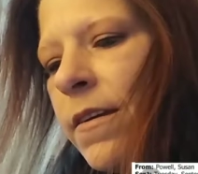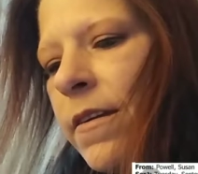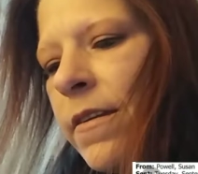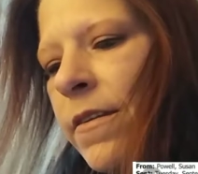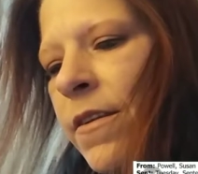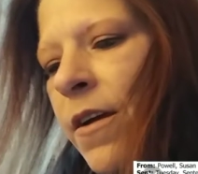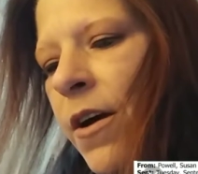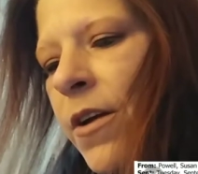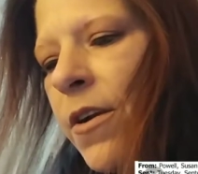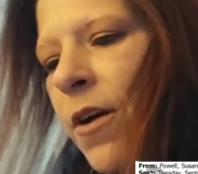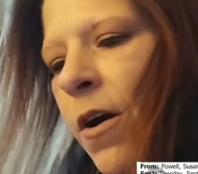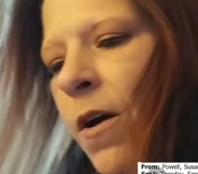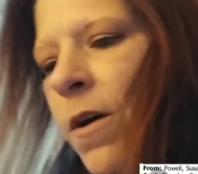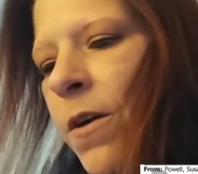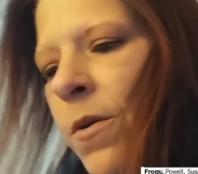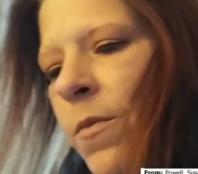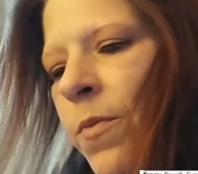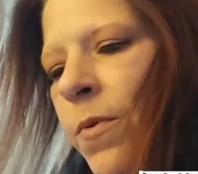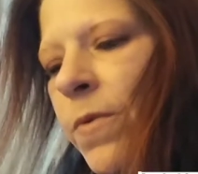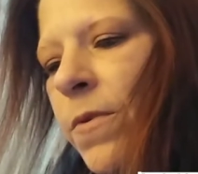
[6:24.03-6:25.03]
not
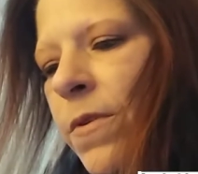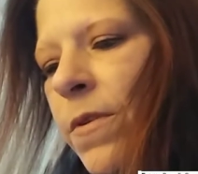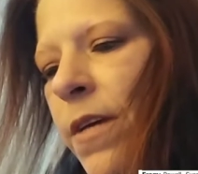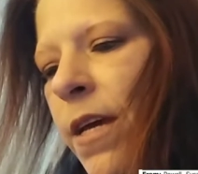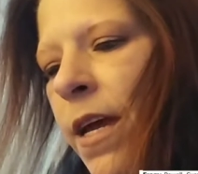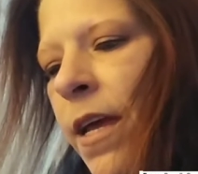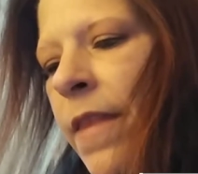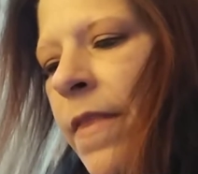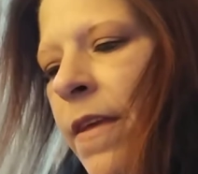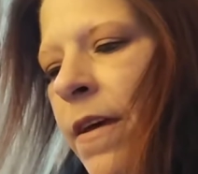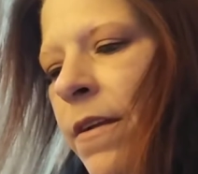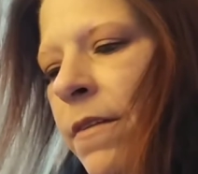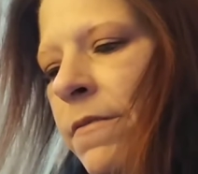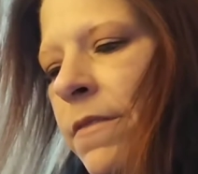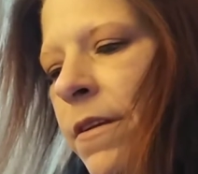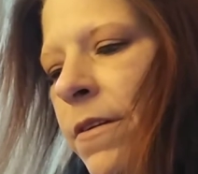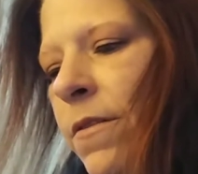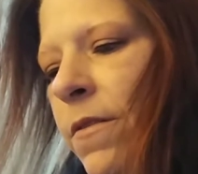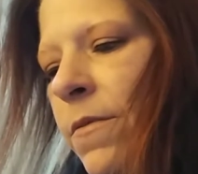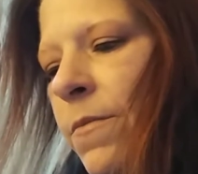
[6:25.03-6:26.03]
audible, and then a
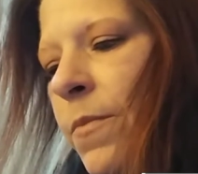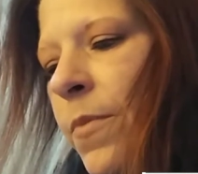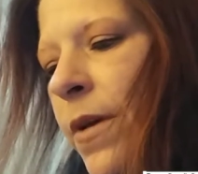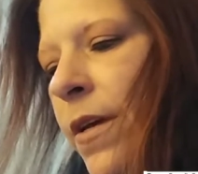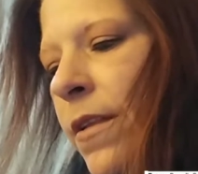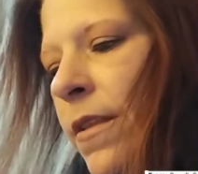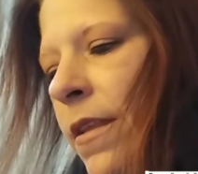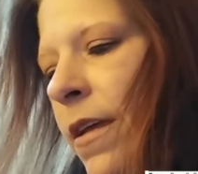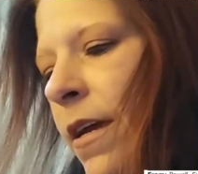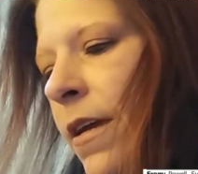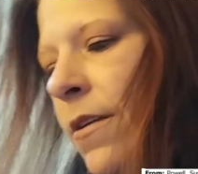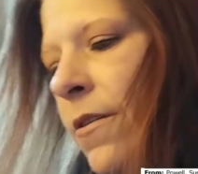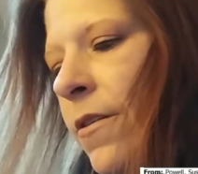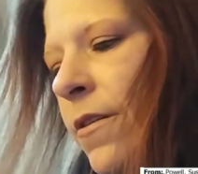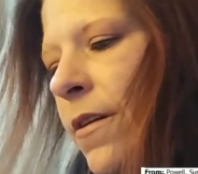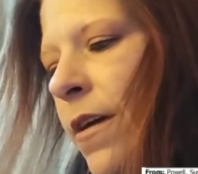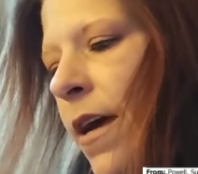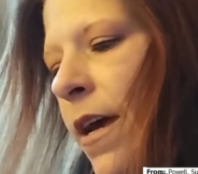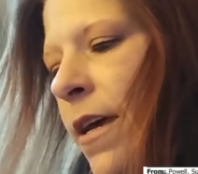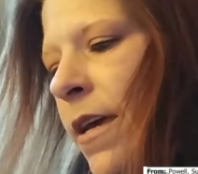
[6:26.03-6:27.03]
little bit
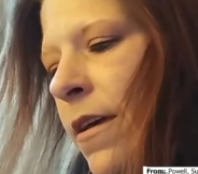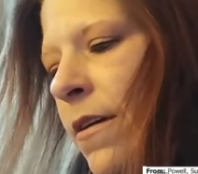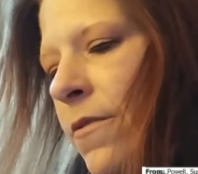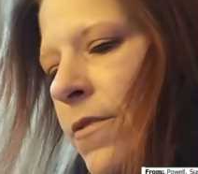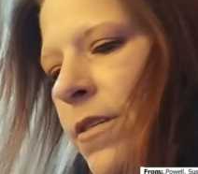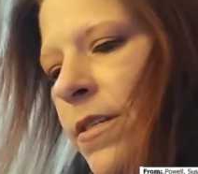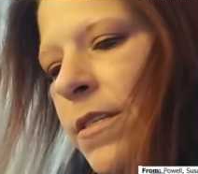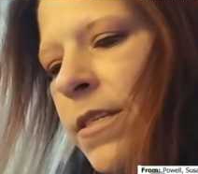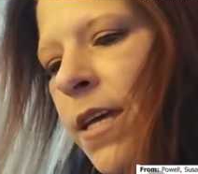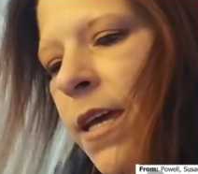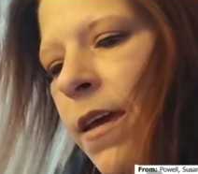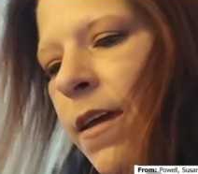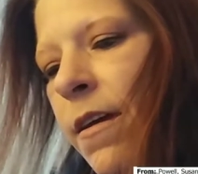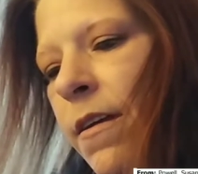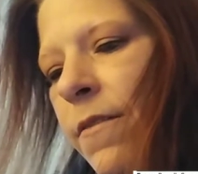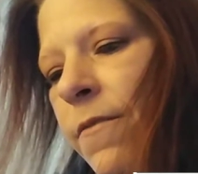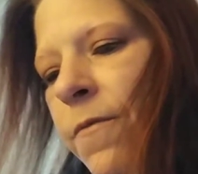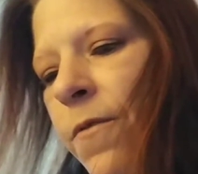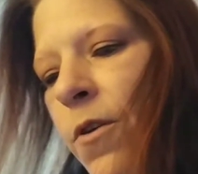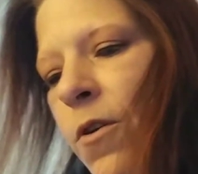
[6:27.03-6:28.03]
later I held his
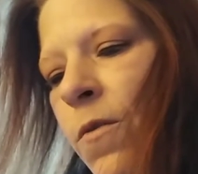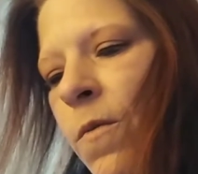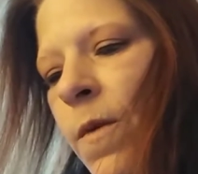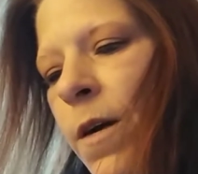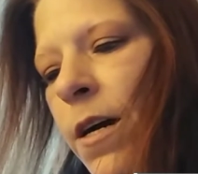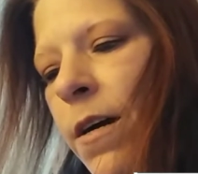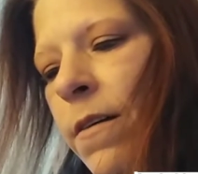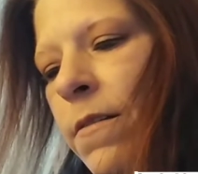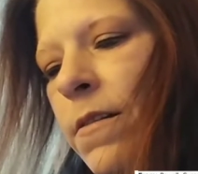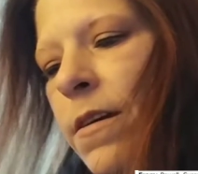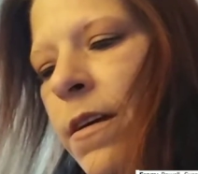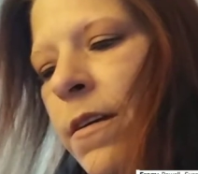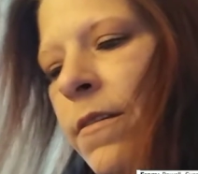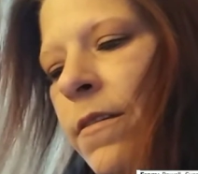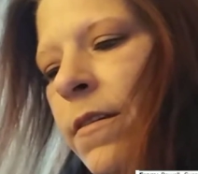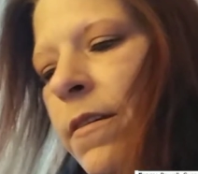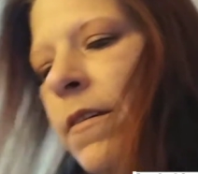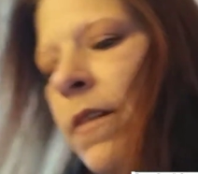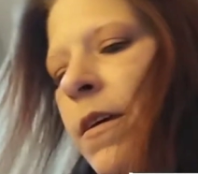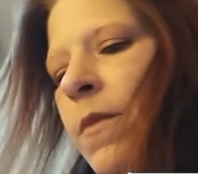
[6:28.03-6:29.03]
hand for a while
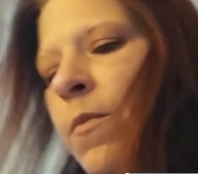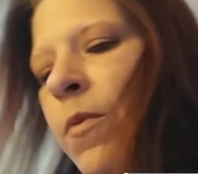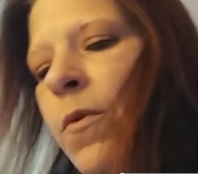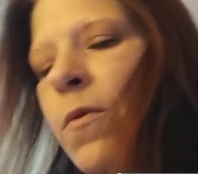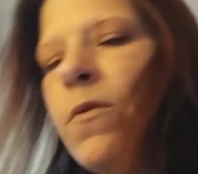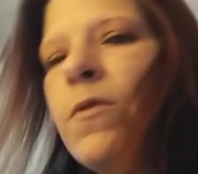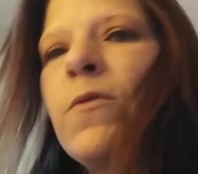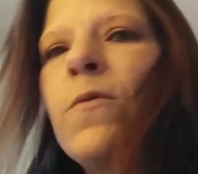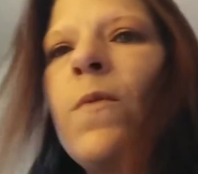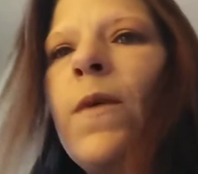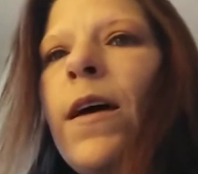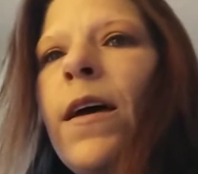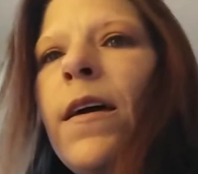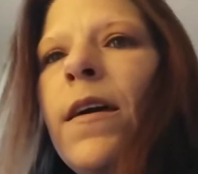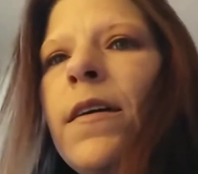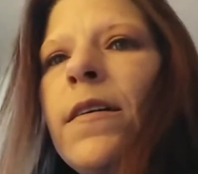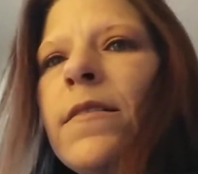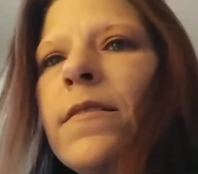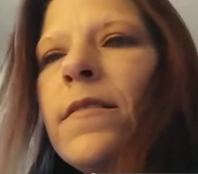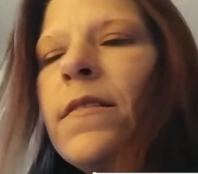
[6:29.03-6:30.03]
until he pulled
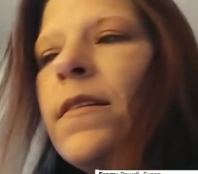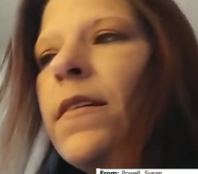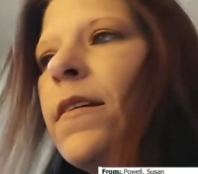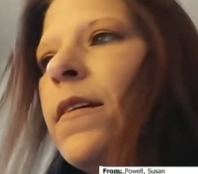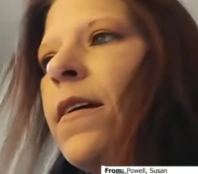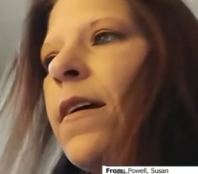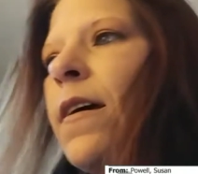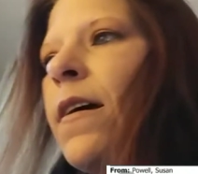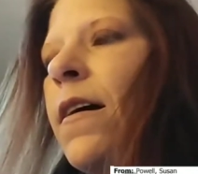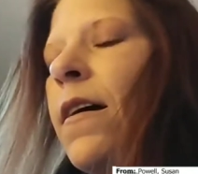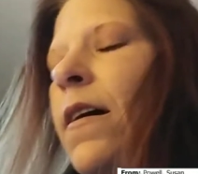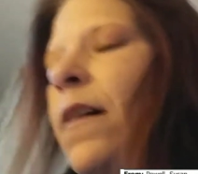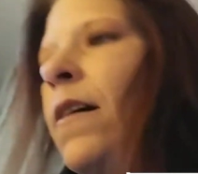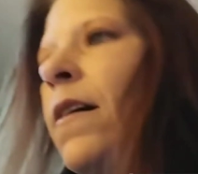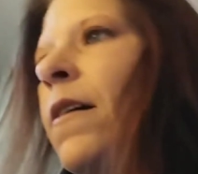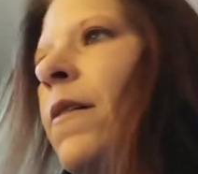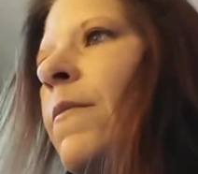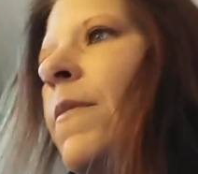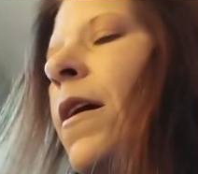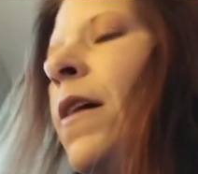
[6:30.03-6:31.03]
away.
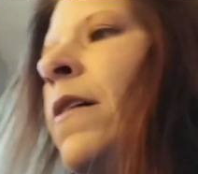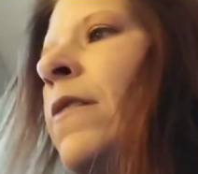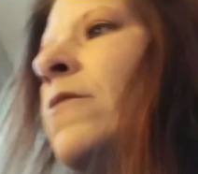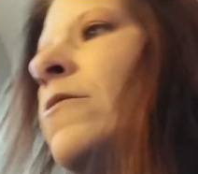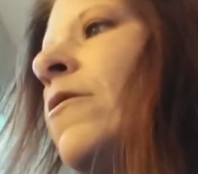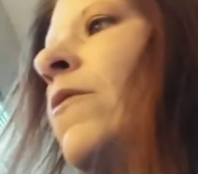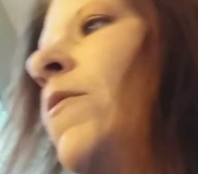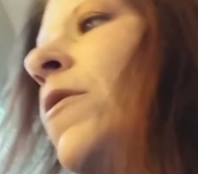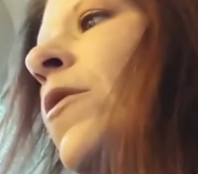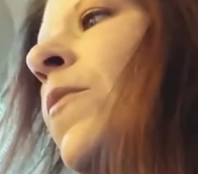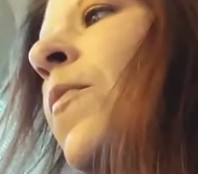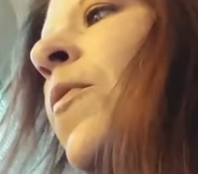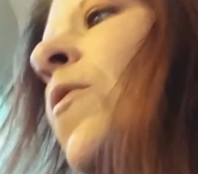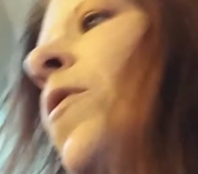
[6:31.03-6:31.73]
I also want to